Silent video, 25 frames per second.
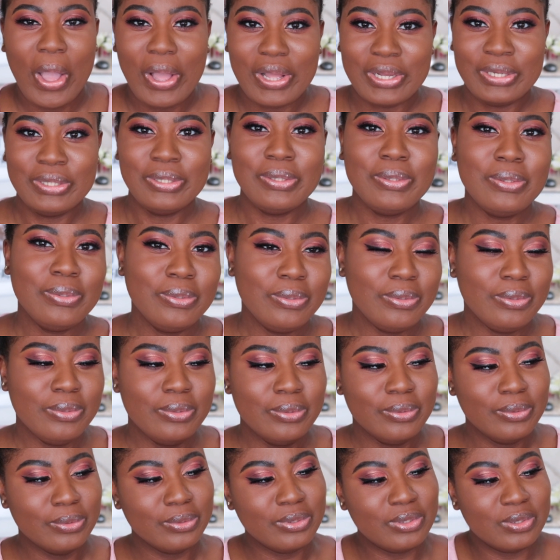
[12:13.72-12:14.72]

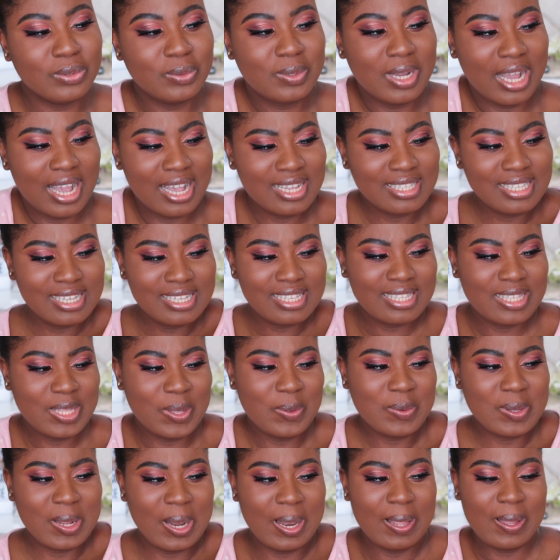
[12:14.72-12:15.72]
Oh, you guys are
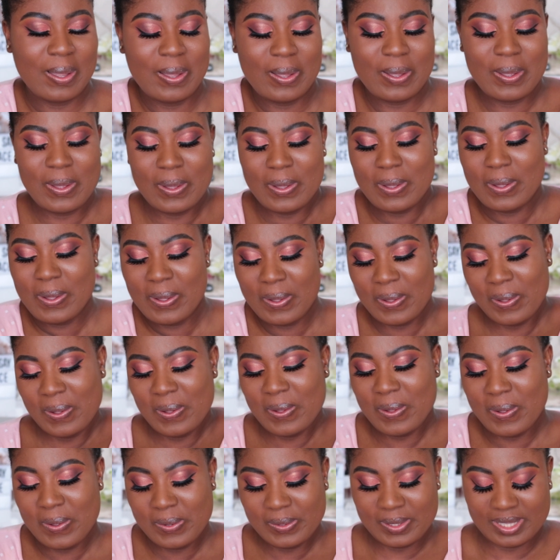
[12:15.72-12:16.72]
so
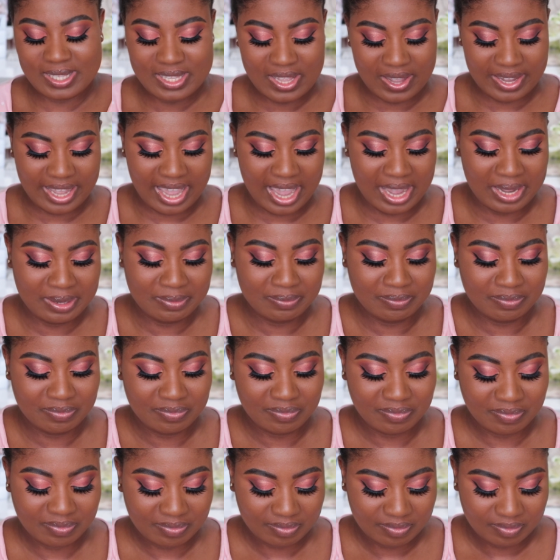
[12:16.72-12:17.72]
close. Okay,
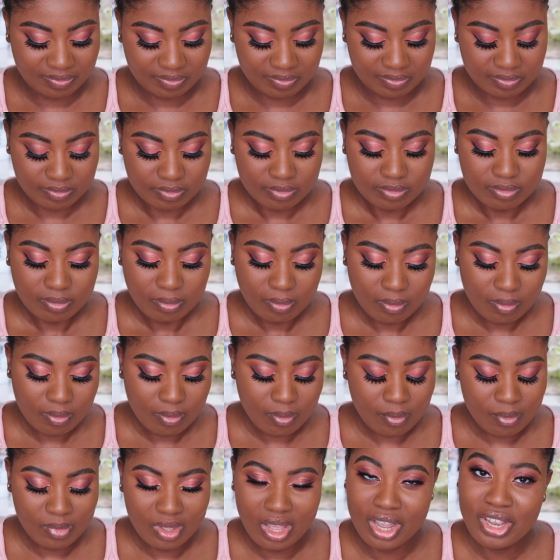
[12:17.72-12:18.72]

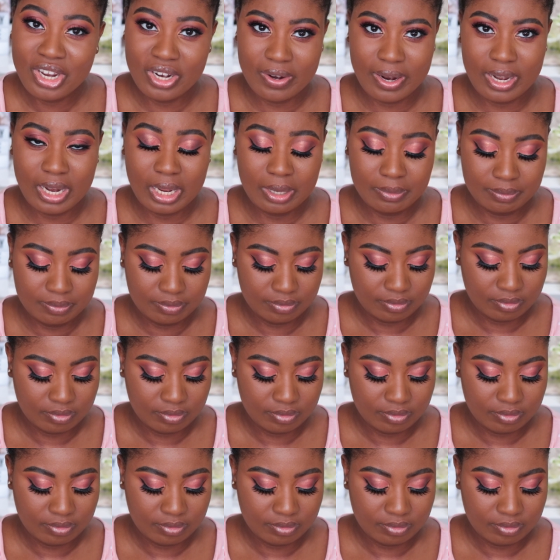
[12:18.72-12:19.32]
are you ready?